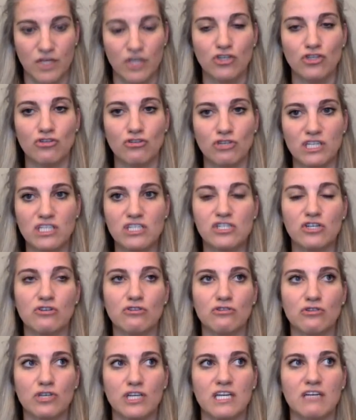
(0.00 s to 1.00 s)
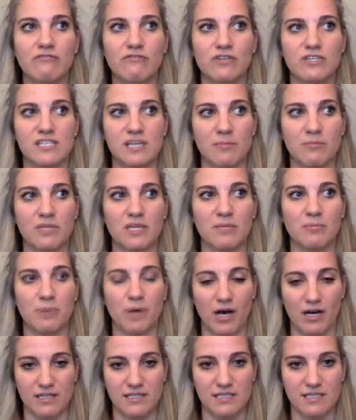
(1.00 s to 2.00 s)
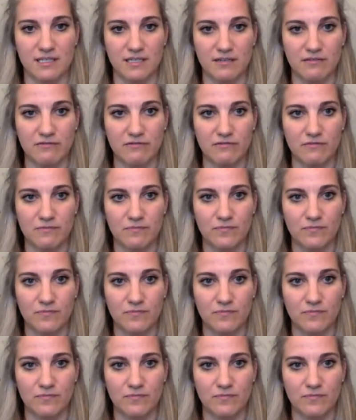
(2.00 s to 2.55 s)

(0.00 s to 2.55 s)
You need to start looking for something positive.